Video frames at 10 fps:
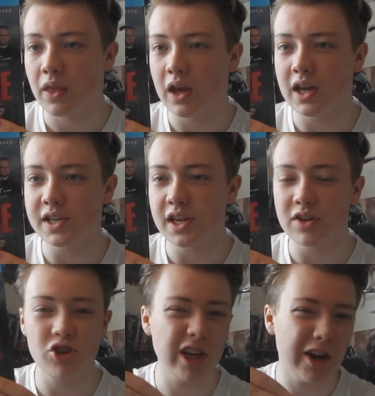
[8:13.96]
It's a
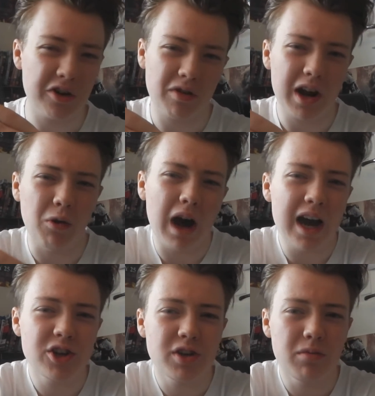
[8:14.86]
Gina Carano
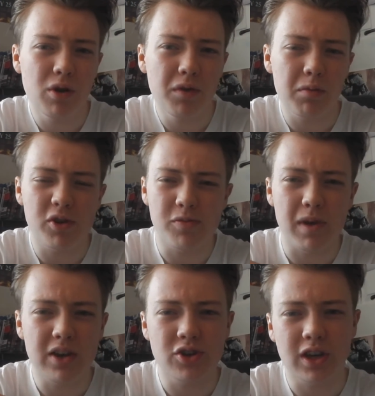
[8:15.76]
action movie, which
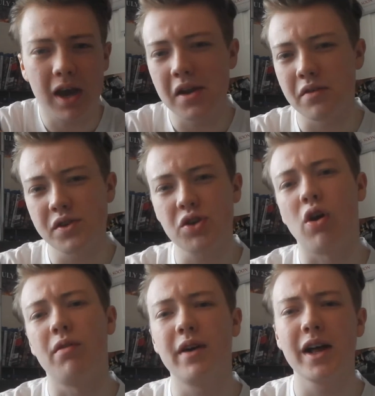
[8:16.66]
makes you kind of
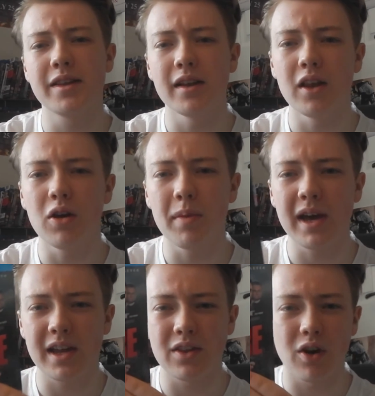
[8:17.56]
scoff at it a little bit
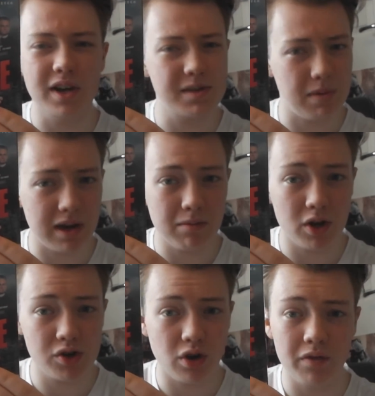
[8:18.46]
and not expect
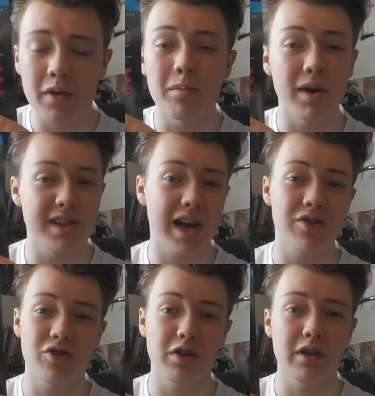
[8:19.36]
much of it, but it's
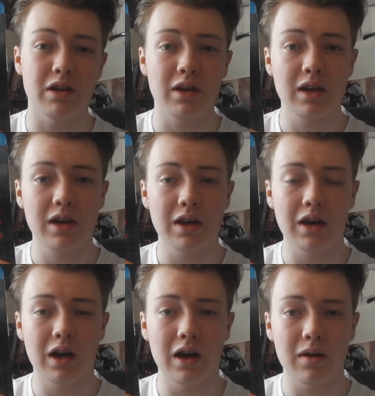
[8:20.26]
actually
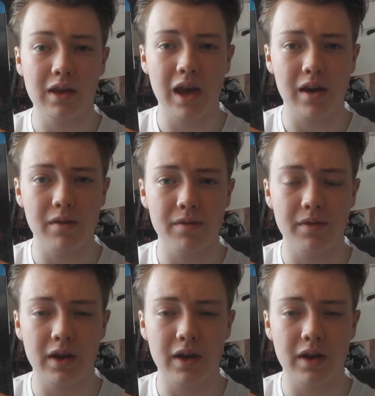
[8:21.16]
kind of